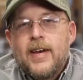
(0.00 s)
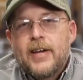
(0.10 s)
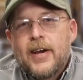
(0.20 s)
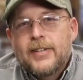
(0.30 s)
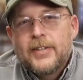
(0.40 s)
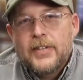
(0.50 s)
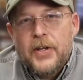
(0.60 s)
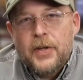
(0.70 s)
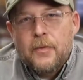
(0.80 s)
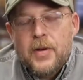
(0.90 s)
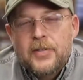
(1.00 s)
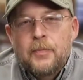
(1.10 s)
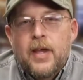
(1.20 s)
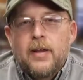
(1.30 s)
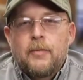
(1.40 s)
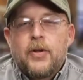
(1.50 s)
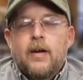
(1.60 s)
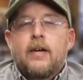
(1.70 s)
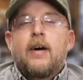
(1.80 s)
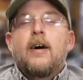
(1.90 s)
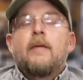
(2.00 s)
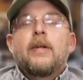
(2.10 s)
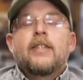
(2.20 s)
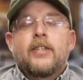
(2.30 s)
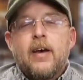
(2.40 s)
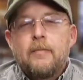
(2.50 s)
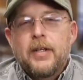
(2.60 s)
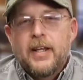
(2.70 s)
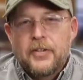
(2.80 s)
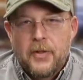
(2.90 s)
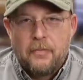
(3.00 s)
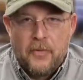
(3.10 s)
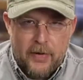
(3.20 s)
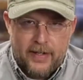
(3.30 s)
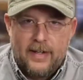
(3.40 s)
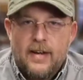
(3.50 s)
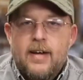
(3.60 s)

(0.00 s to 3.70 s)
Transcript: Hey guys, it's Andy from smkw.com, and it's time to get to the point.